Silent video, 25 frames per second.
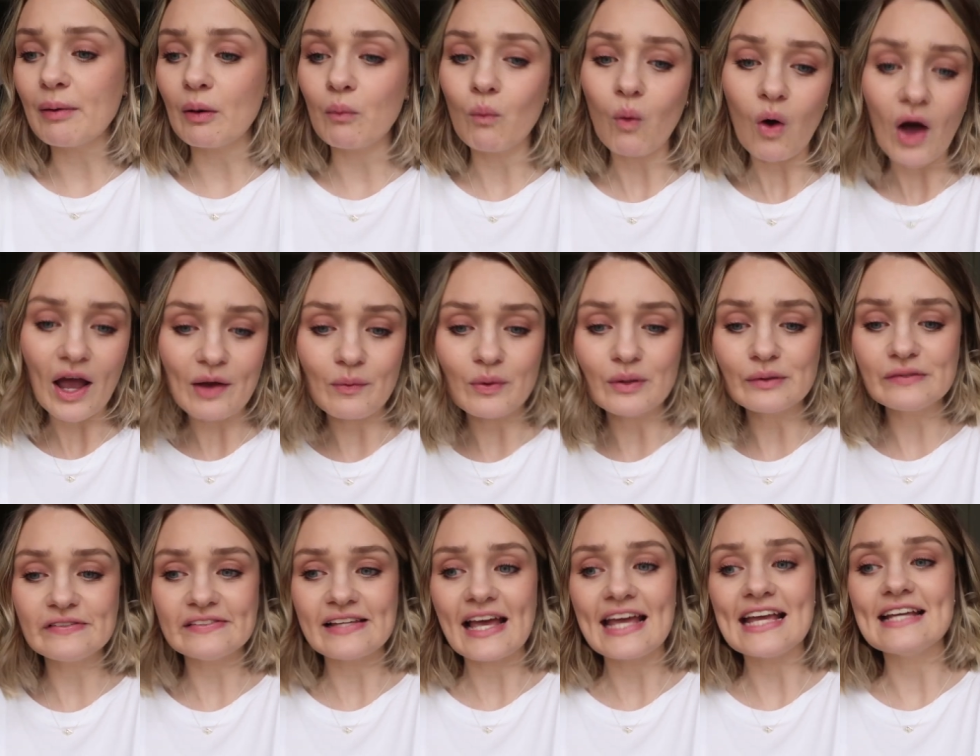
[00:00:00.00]
But what I
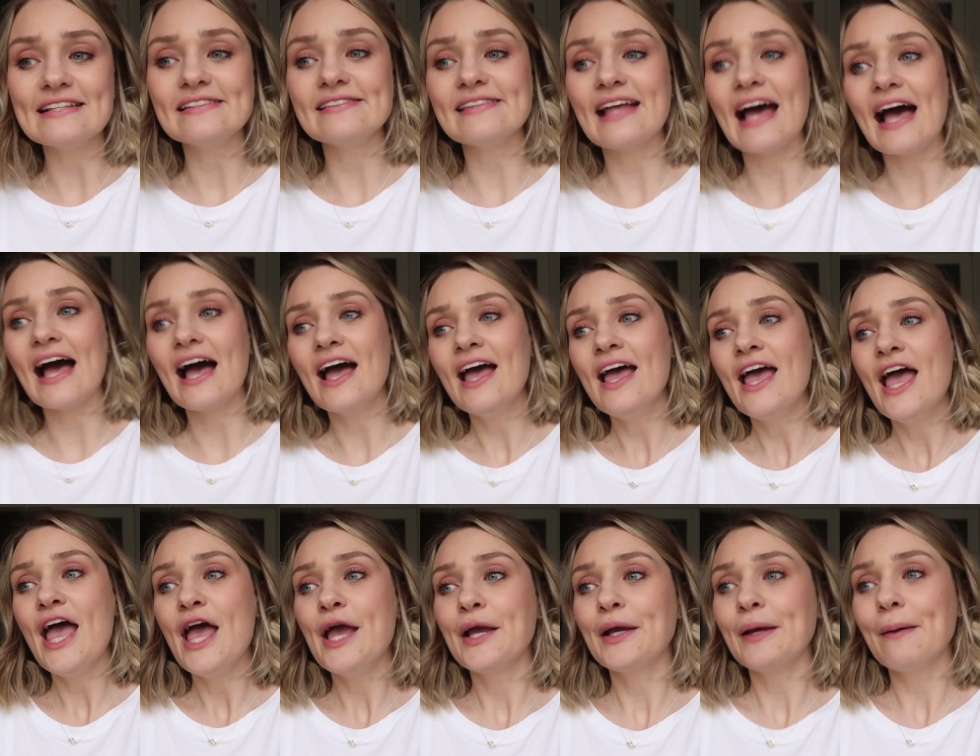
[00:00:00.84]
will say is that
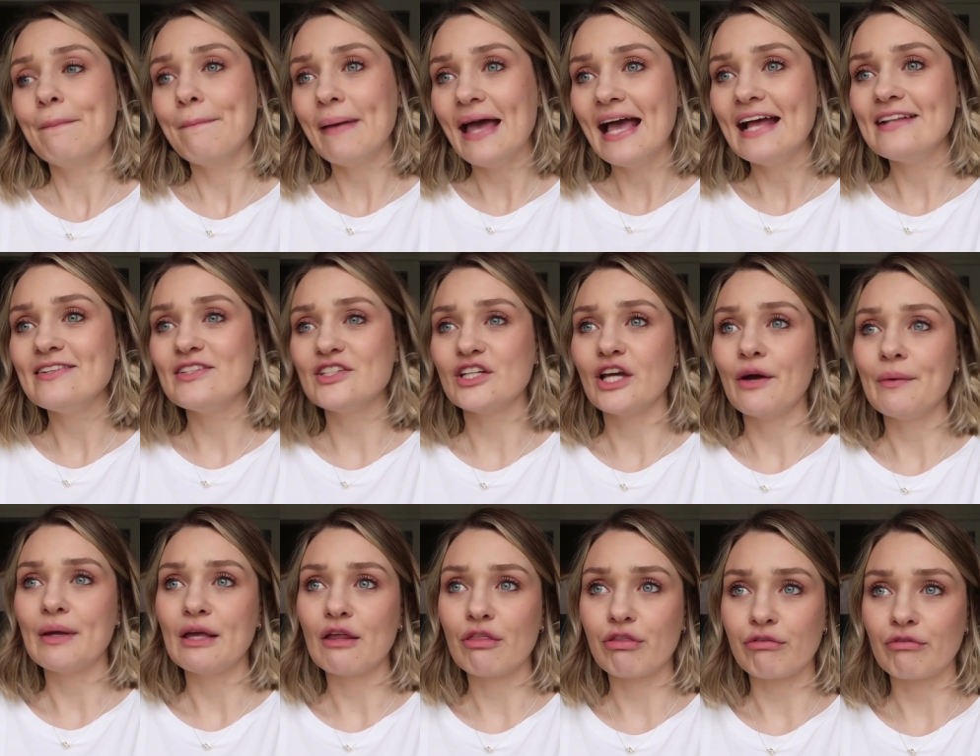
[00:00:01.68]
compared to
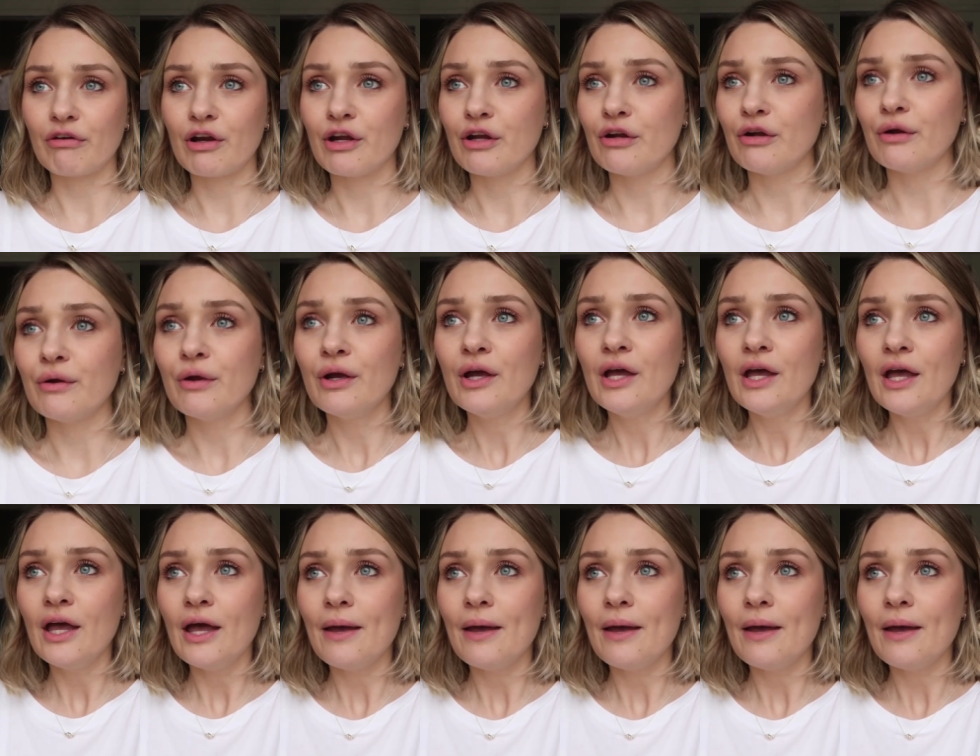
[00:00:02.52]
going through